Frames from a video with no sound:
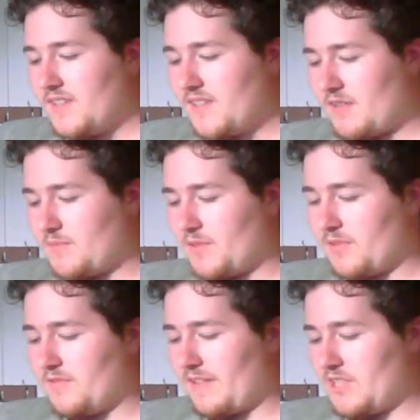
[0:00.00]
They were
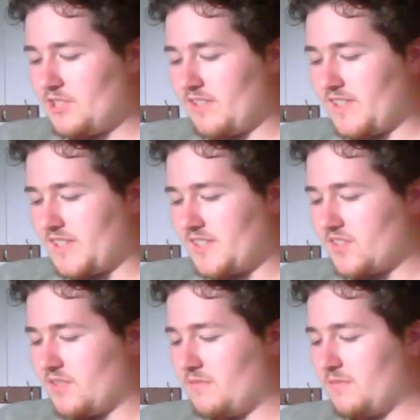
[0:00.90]
both very drunk,
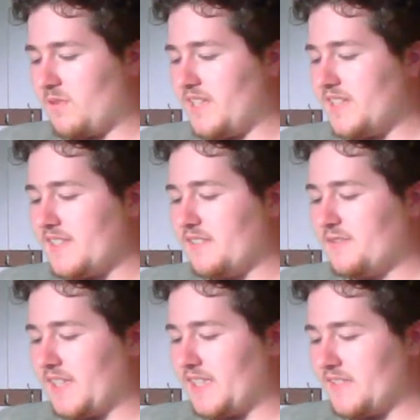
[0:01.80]
so quite easy to
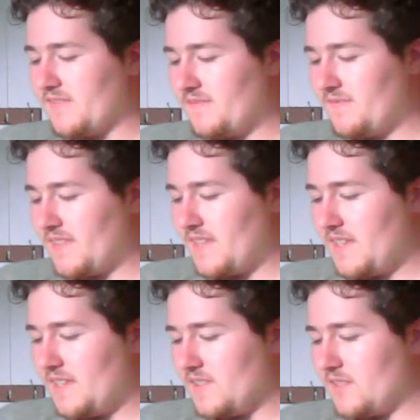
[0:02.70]
fight.
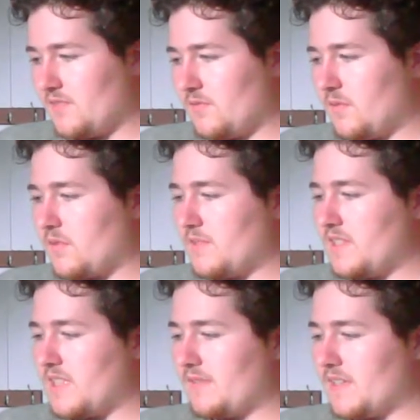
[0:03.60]
Turn to
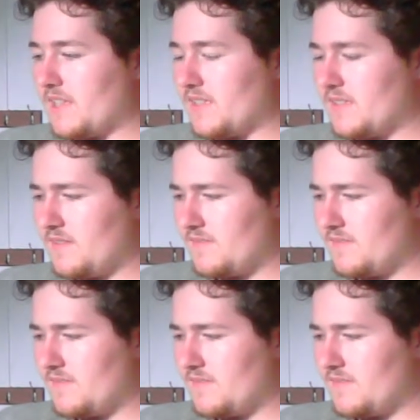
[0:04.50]
378.